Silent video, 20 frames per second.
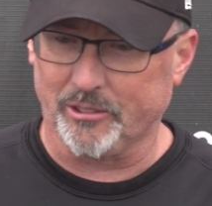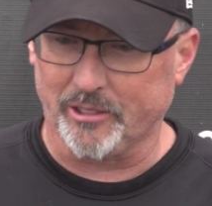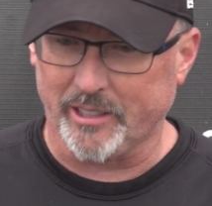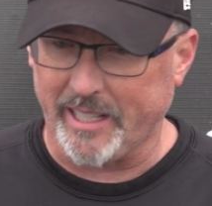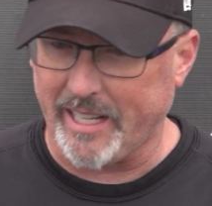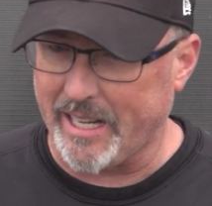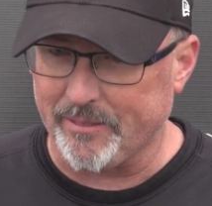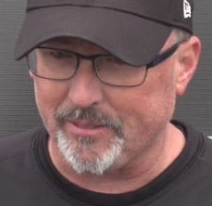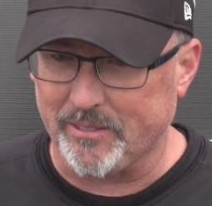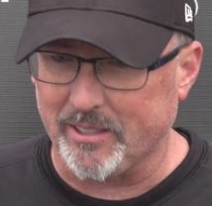
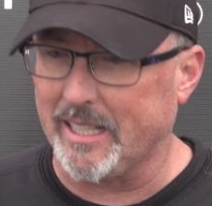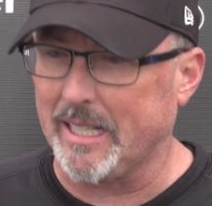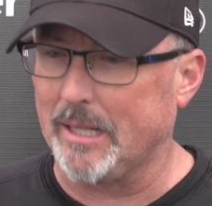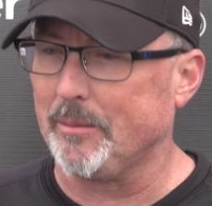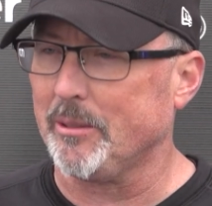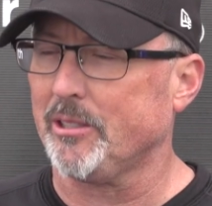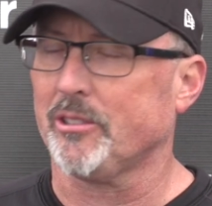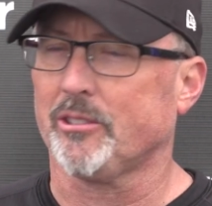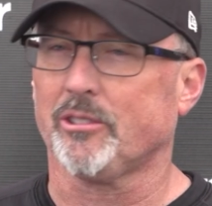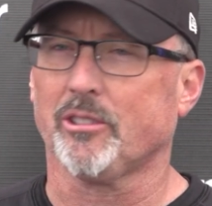at
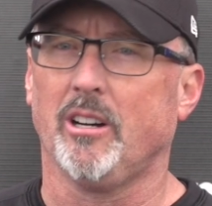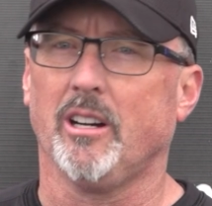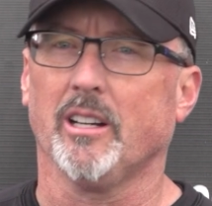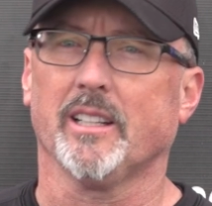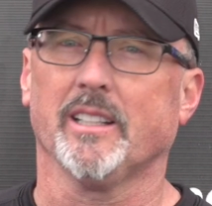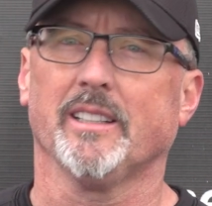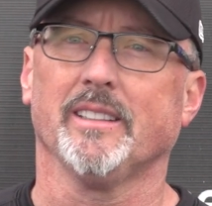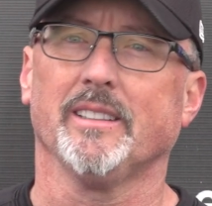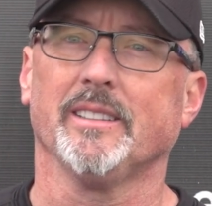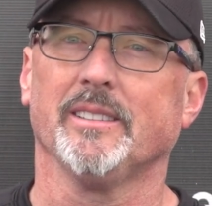halftime and you're
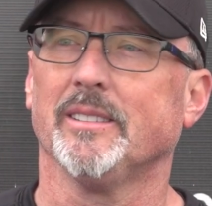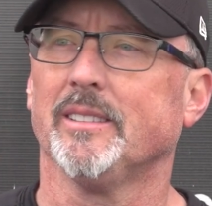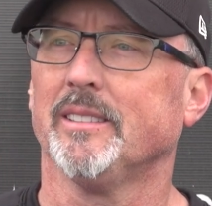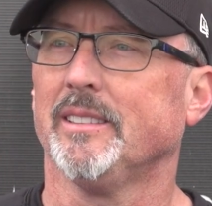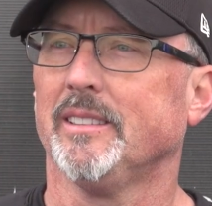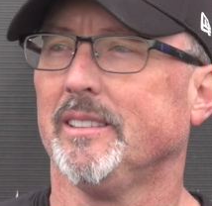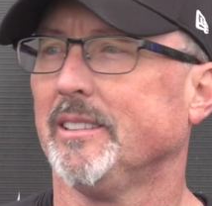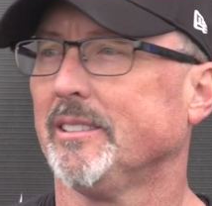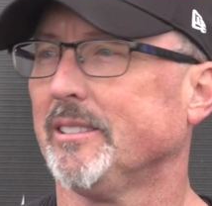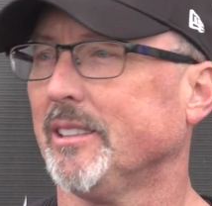talking and
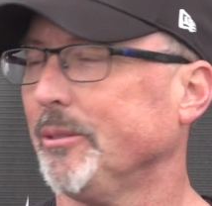it's